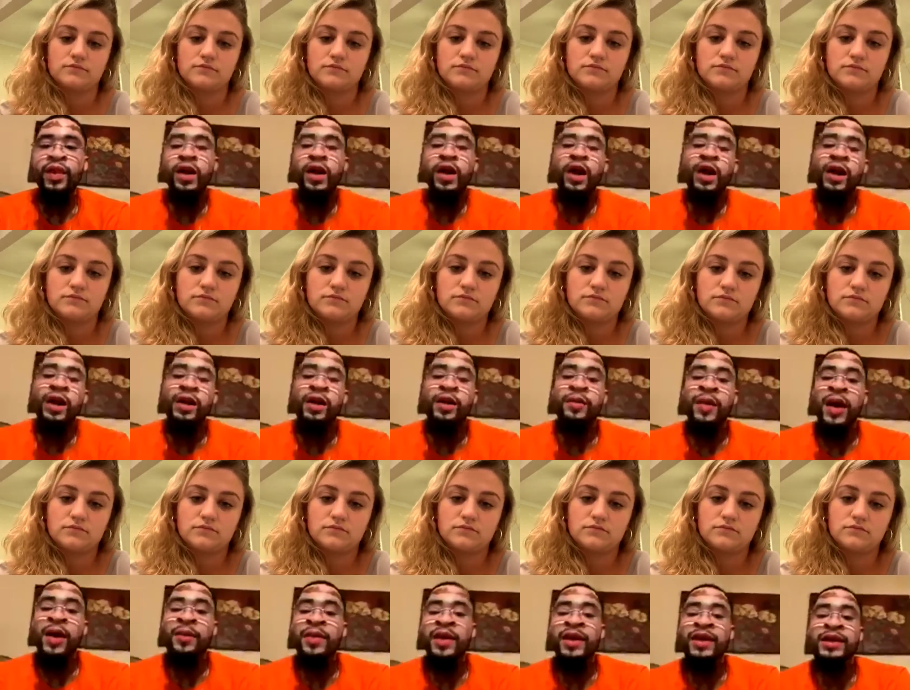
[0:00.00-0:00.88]
Speaker 1: Um,
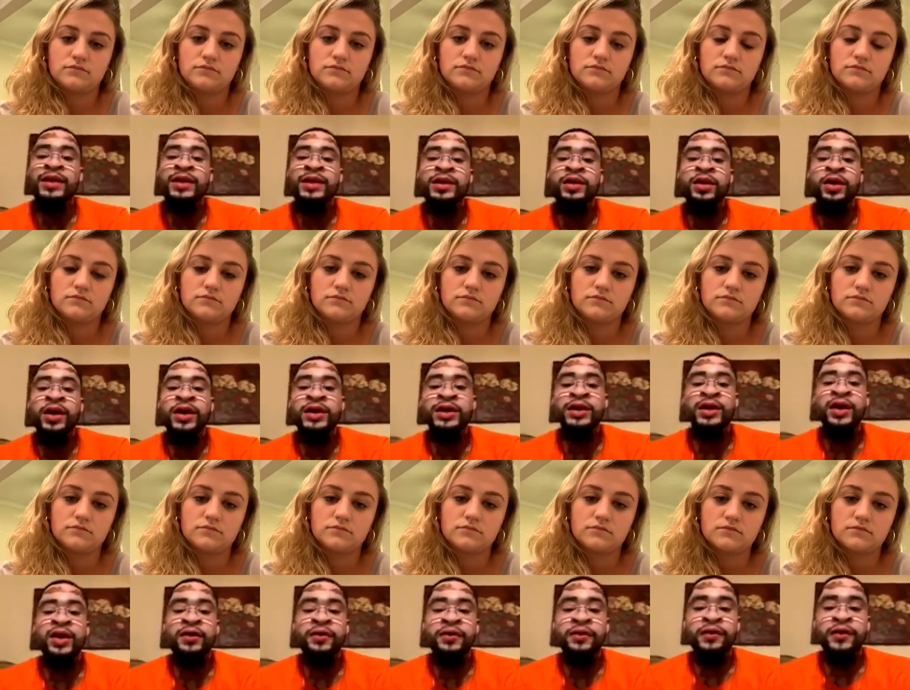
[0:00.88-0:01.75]
I mean, it's it's
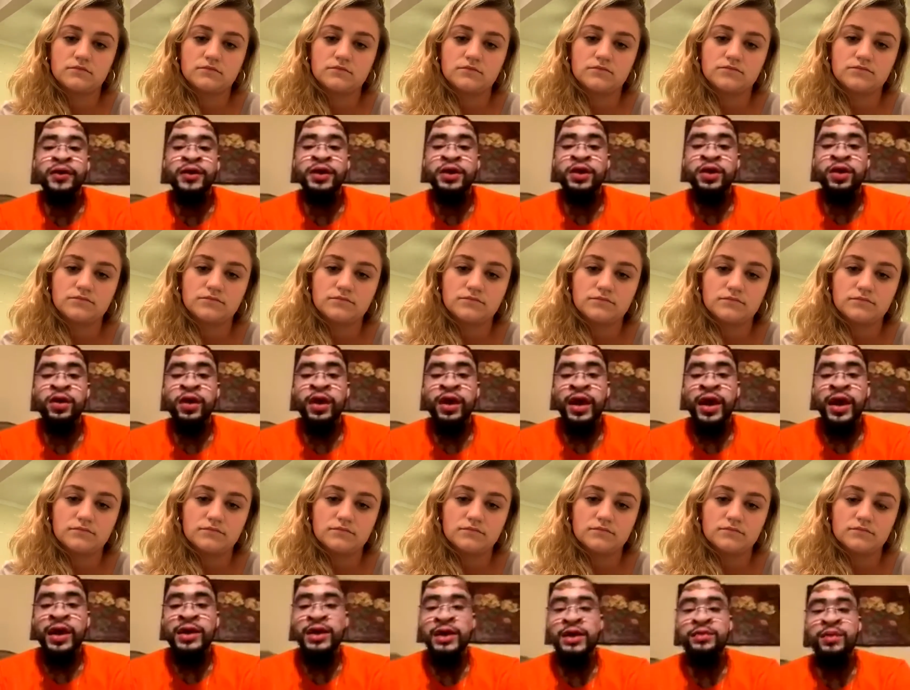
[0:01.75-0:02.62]
different for certain
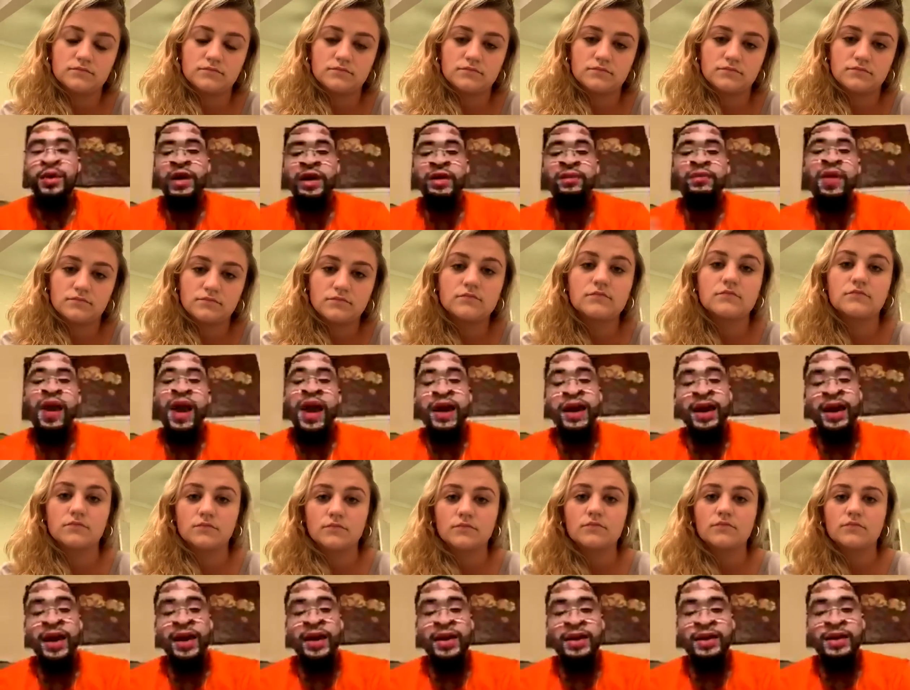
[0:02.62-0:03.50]
cases, but in my
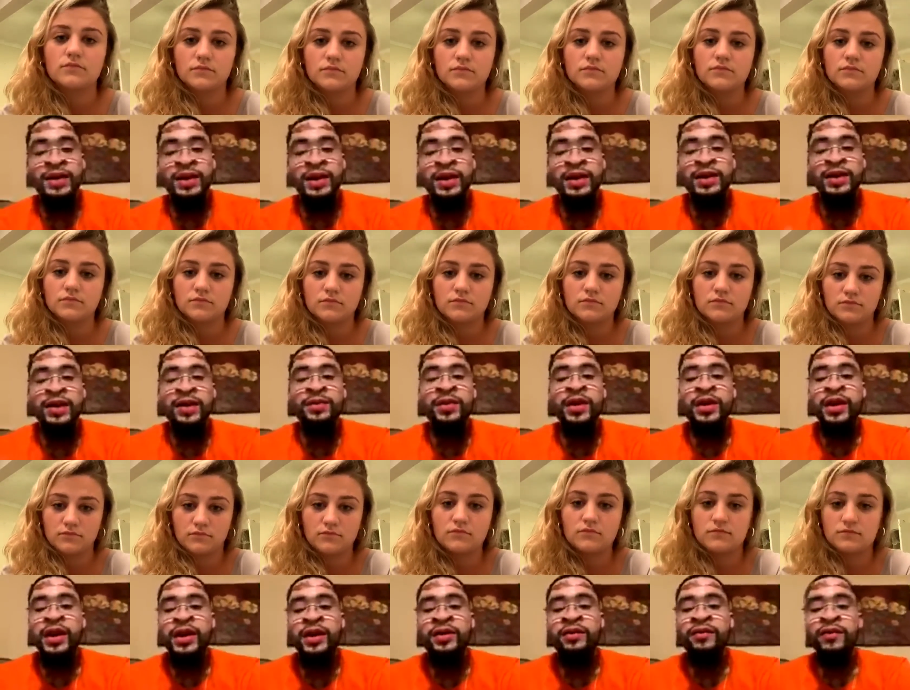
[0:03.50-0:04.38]
case, it's something
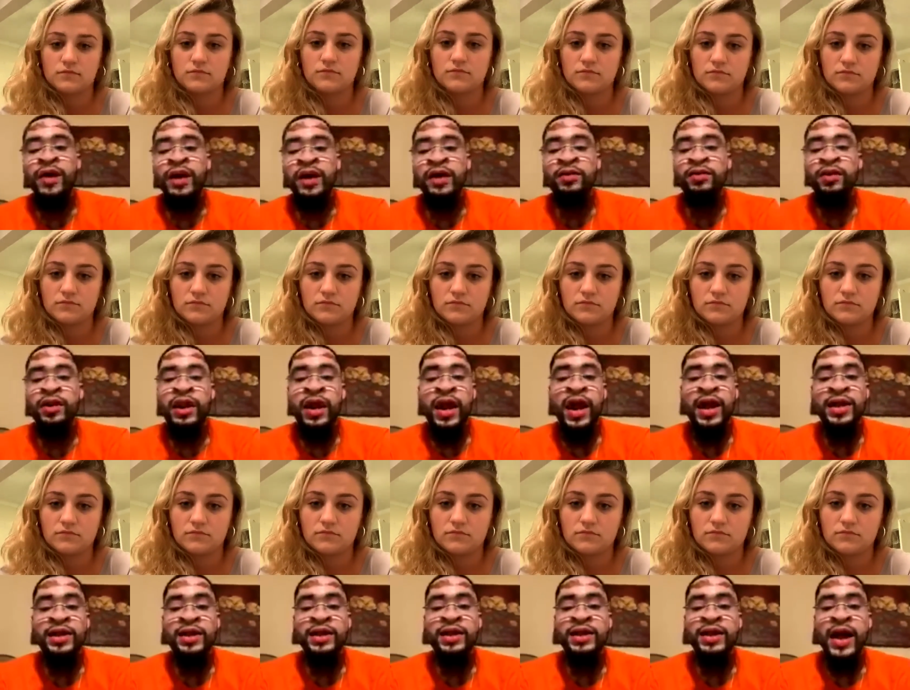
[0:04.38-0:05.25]
that developed when,
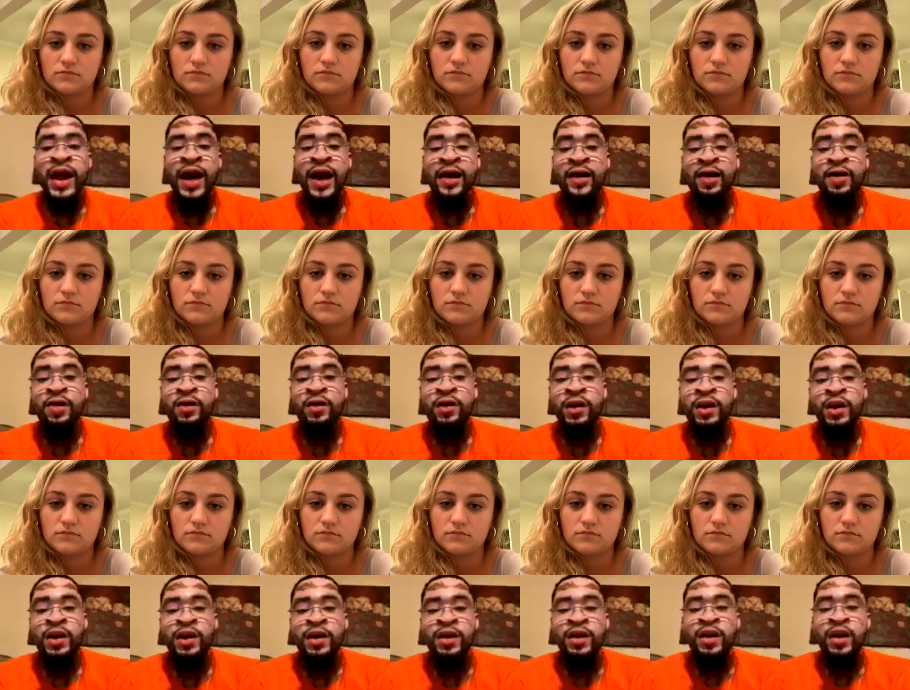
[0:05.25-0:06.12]
as a child.
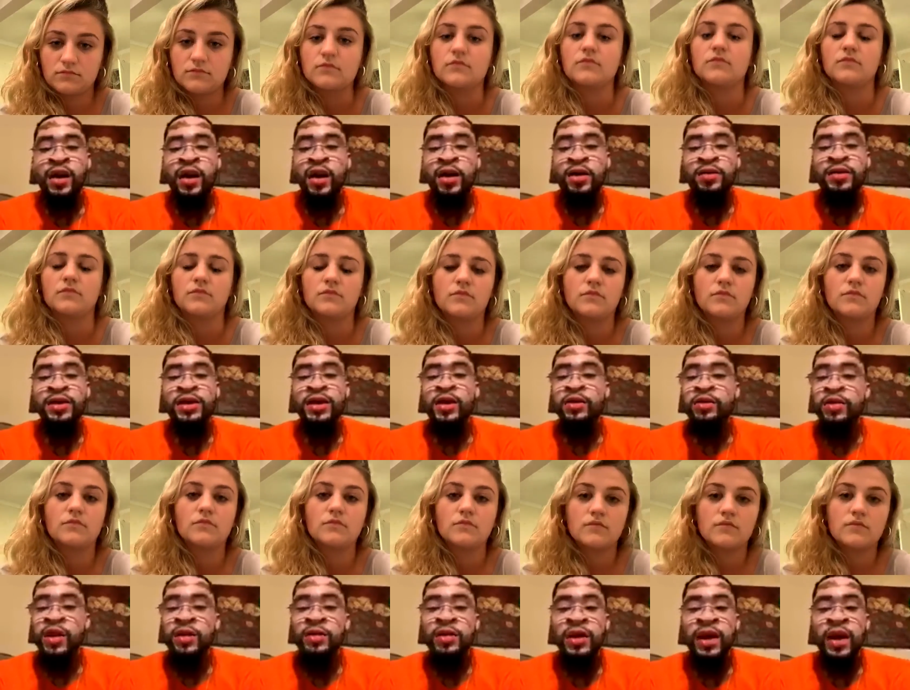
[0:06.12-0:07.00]
Um, mm-hmm. Some
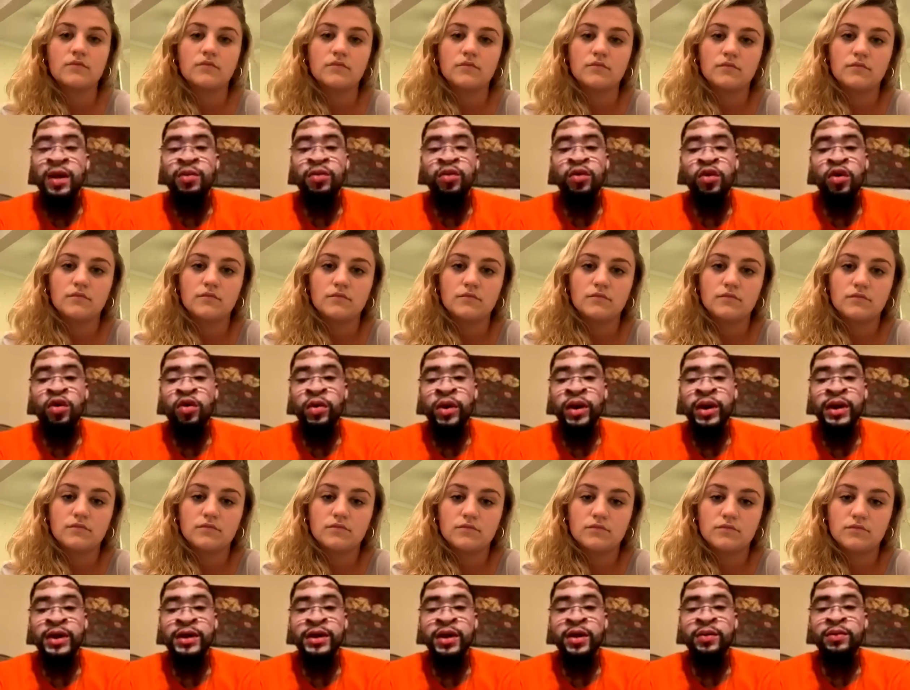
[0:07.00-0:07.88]
people are born with
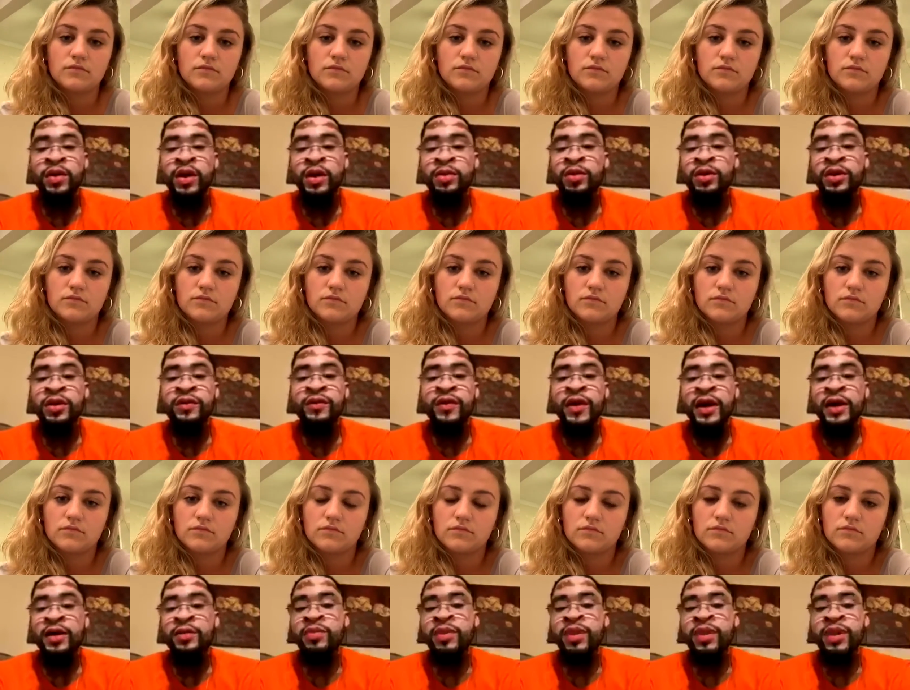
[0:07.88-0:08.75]
it. Some people
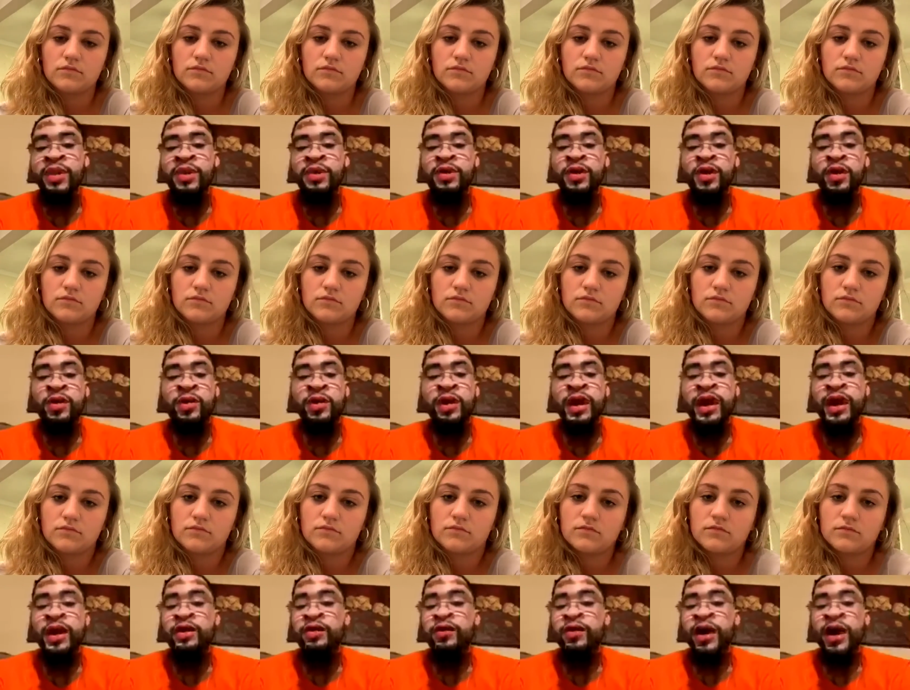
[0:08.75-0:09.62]
develop it, you know,
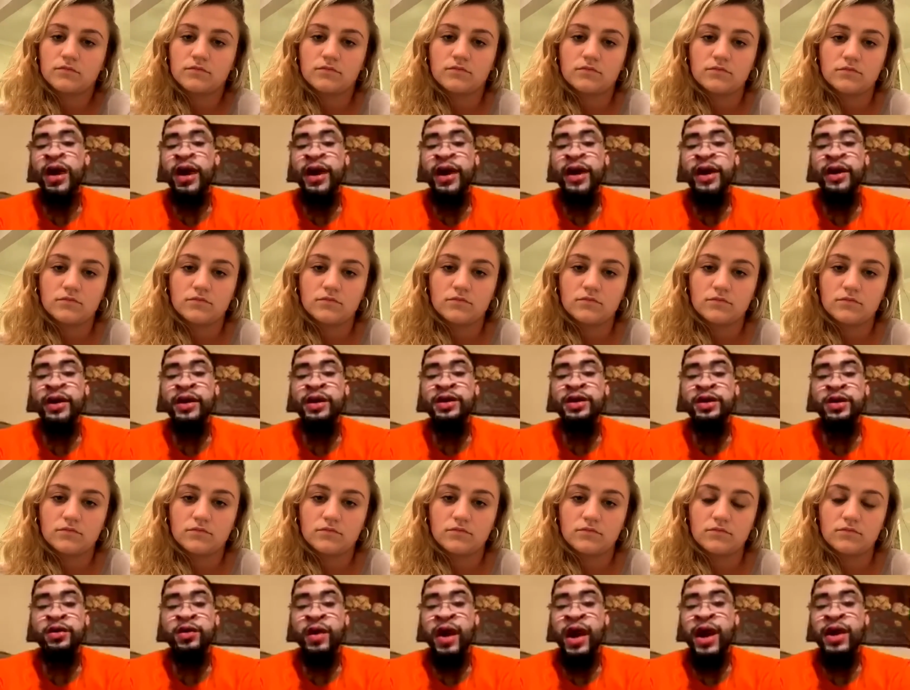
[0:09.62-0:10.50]
later in age, you
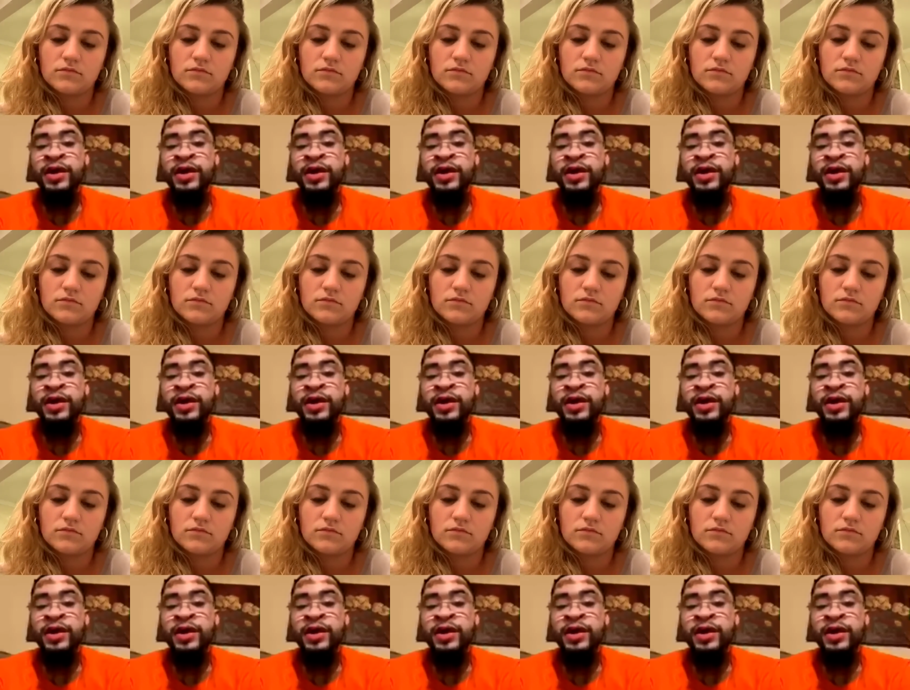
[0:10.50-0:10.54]
know, as